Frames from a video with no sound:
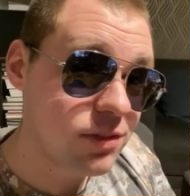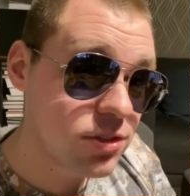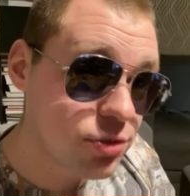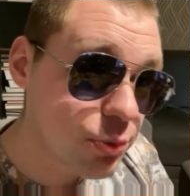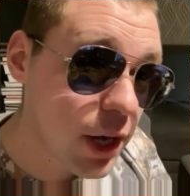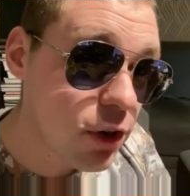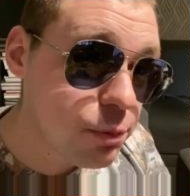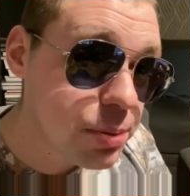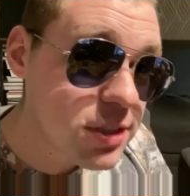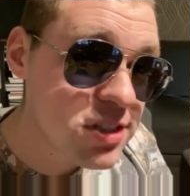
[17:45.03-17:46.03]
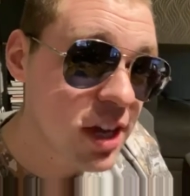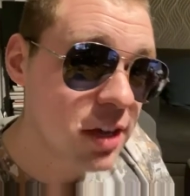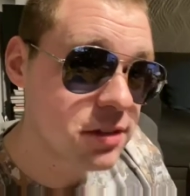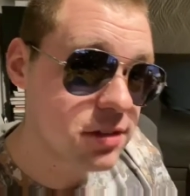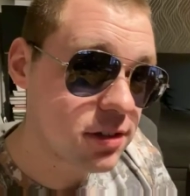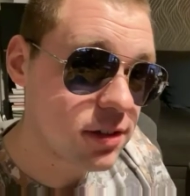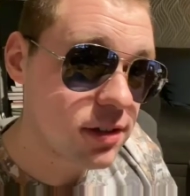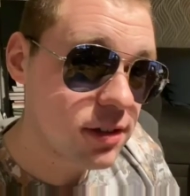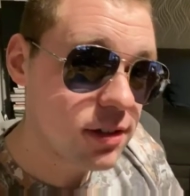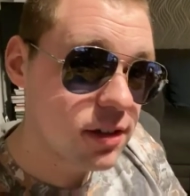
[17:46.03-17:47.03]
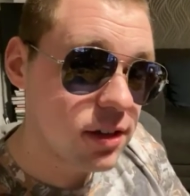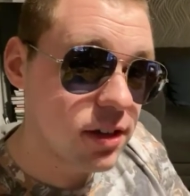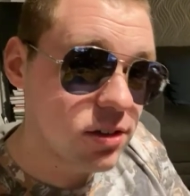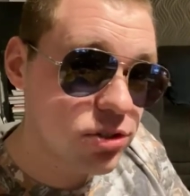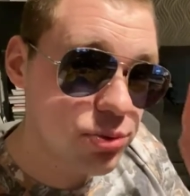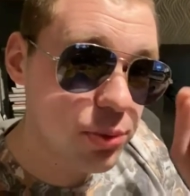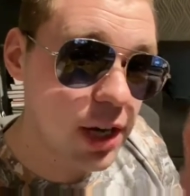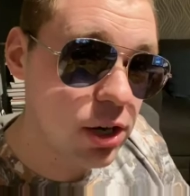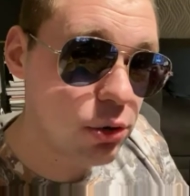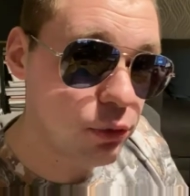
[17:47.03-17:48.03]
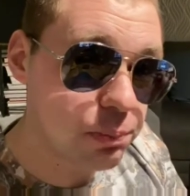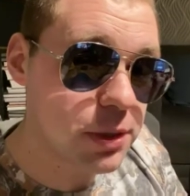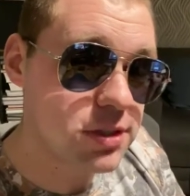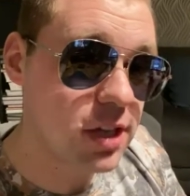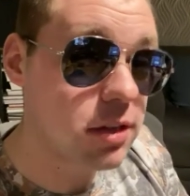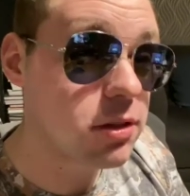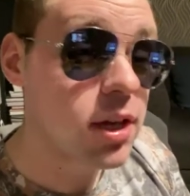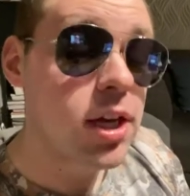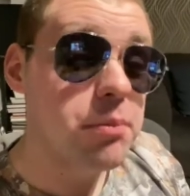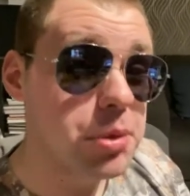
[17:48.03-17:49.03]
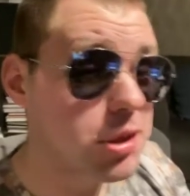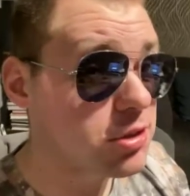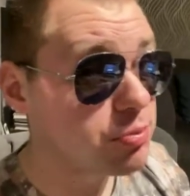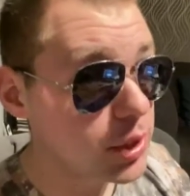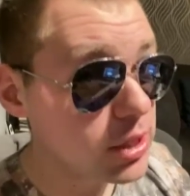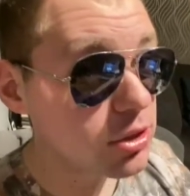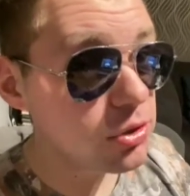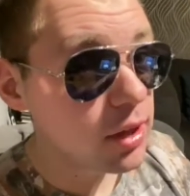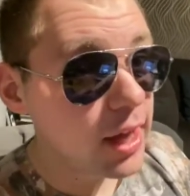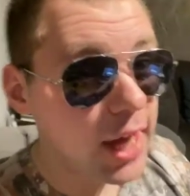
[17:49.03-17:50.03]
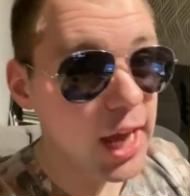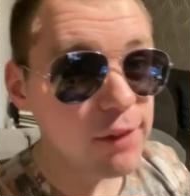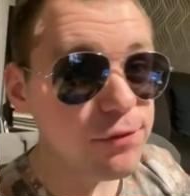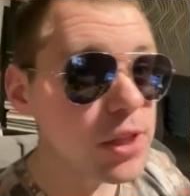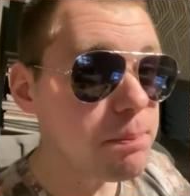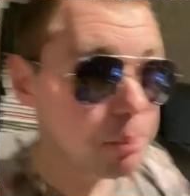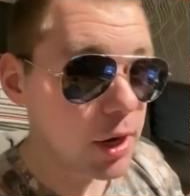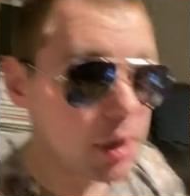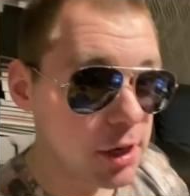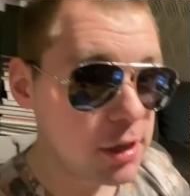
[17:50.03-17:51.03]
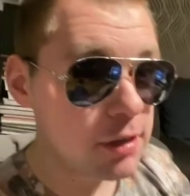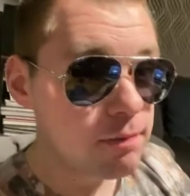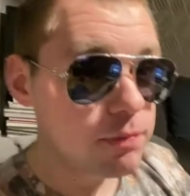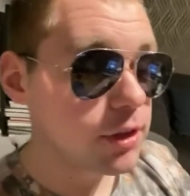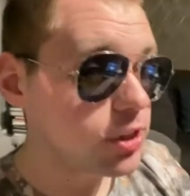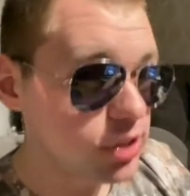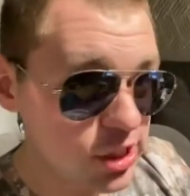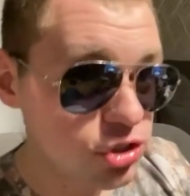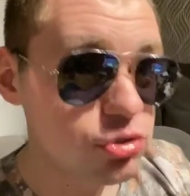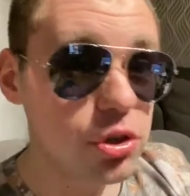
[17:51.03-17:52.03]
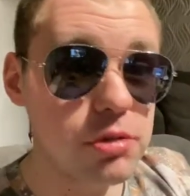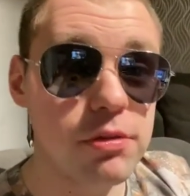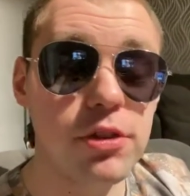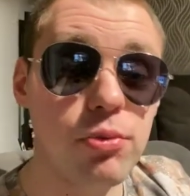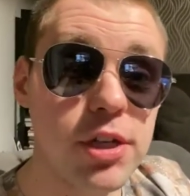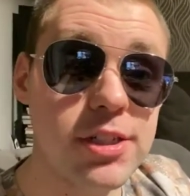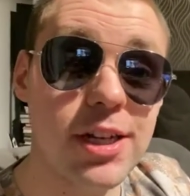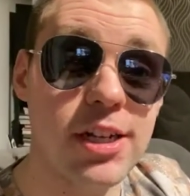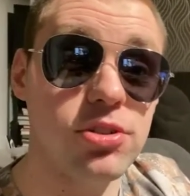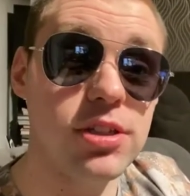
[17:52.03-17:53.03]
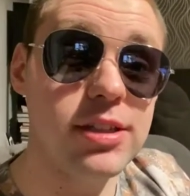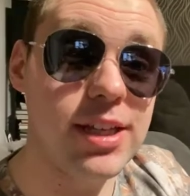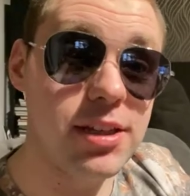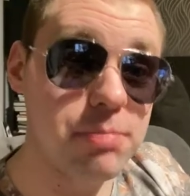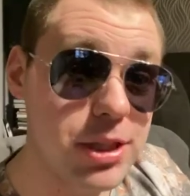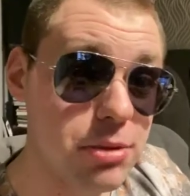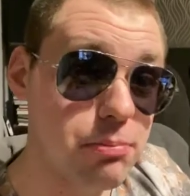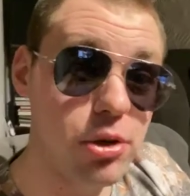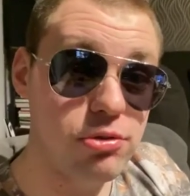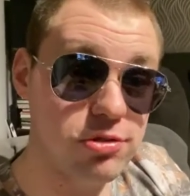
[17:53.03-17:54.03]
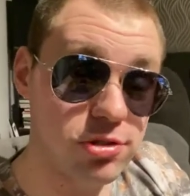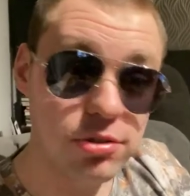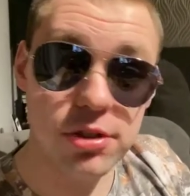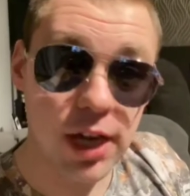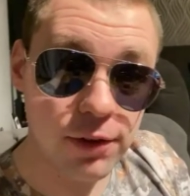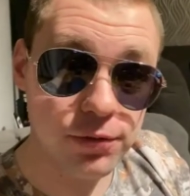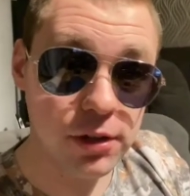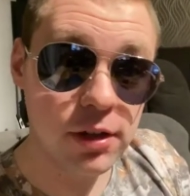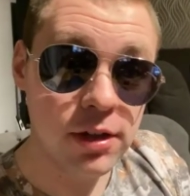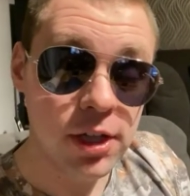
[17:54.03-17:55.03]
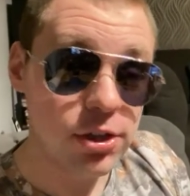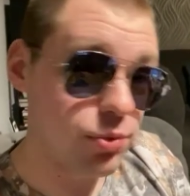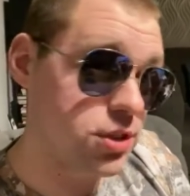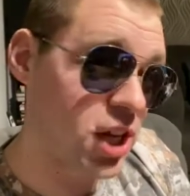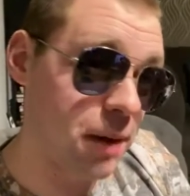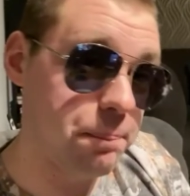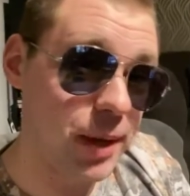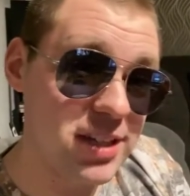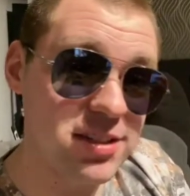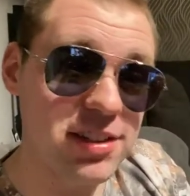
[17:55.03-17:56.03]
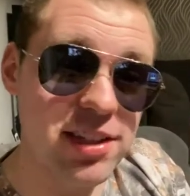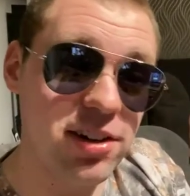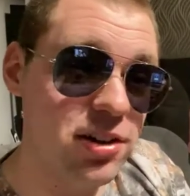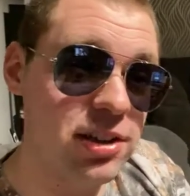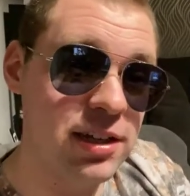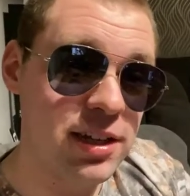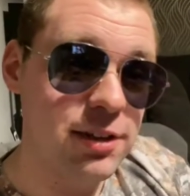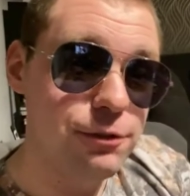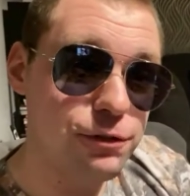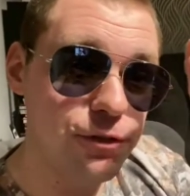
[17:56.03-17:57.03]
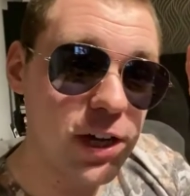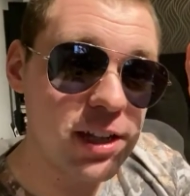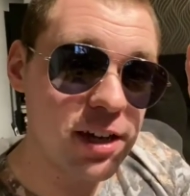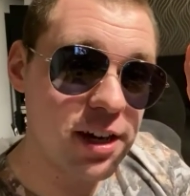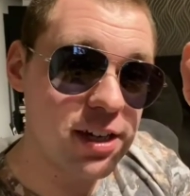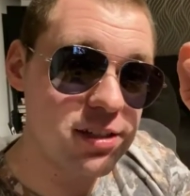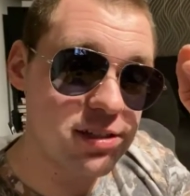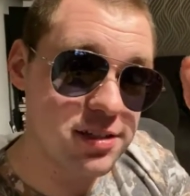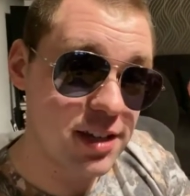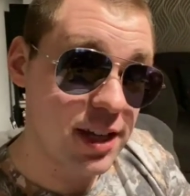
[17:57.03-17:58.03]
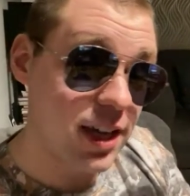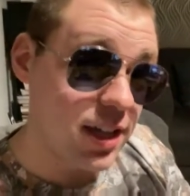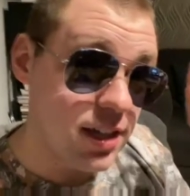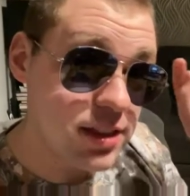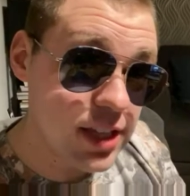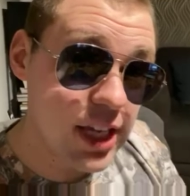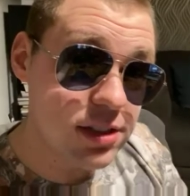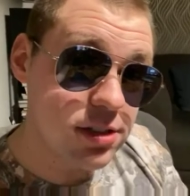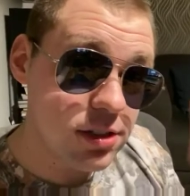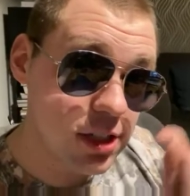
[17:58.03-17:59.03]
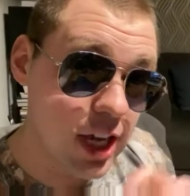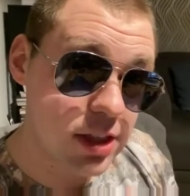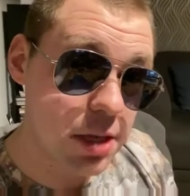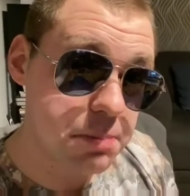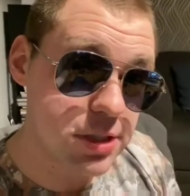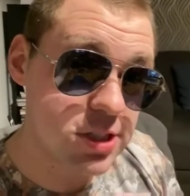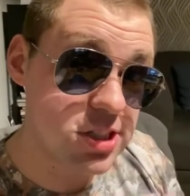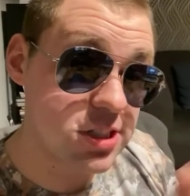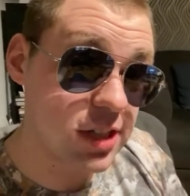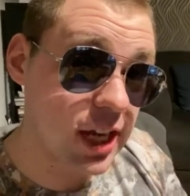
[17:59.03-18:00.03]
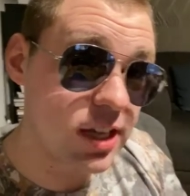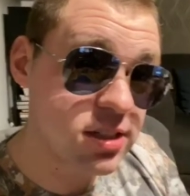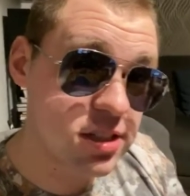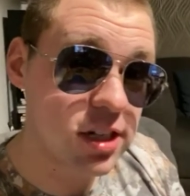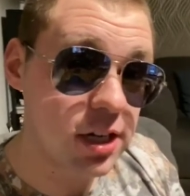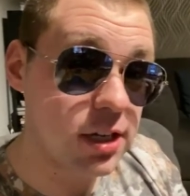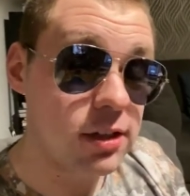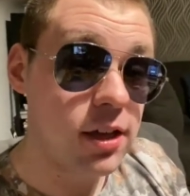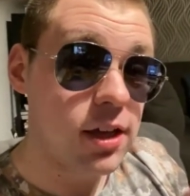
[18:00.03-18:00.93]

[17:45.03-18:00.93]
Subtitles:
12%. 12%. Because we know every bar and restaurant, the ones that actually need to be the most looked after, the ones that are basically on thin ice, need to get their businesses inside.